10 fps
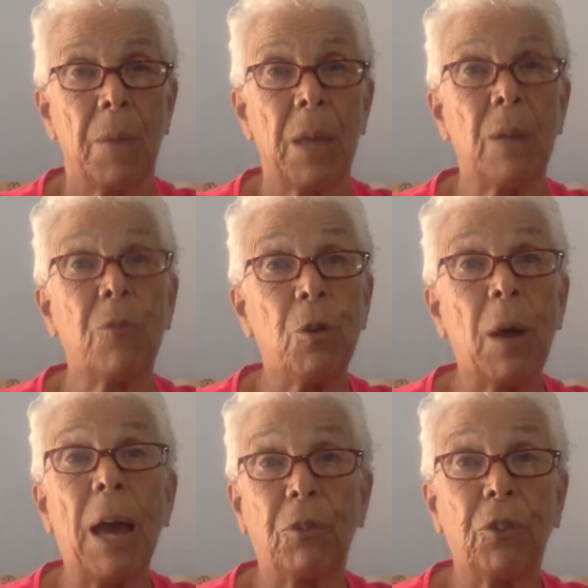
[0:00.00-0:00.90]
And if you
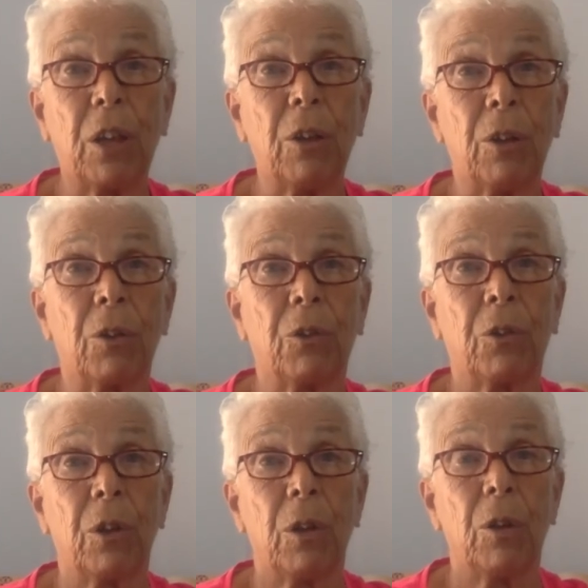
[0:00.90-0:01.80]
have
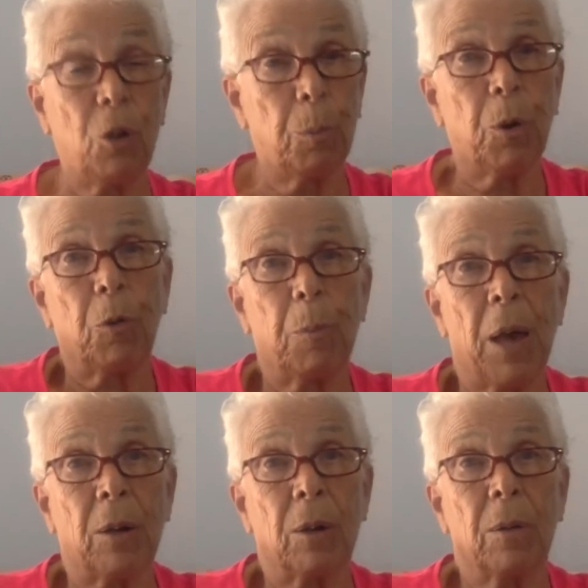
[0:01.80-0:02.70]
skills, you'll birth
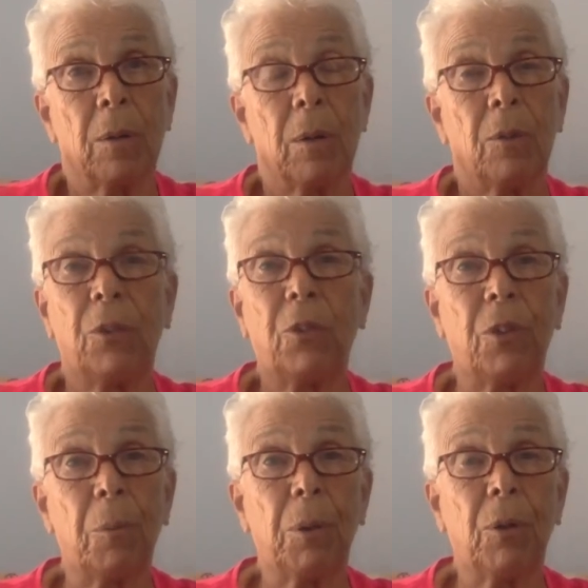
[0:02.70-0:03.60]
better. It's as
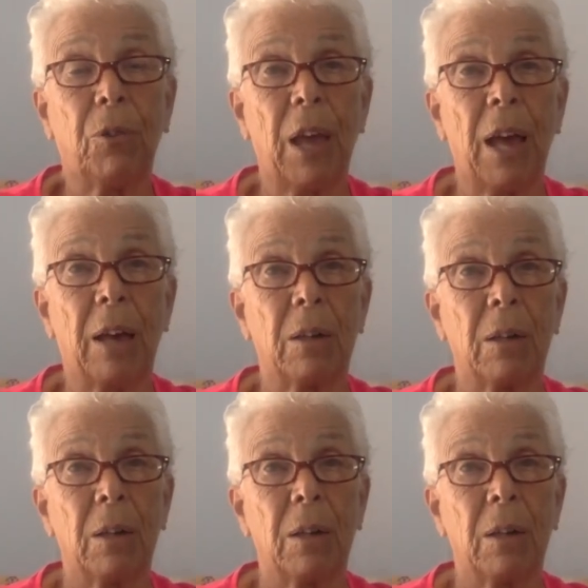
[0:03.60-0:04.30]
simple as that.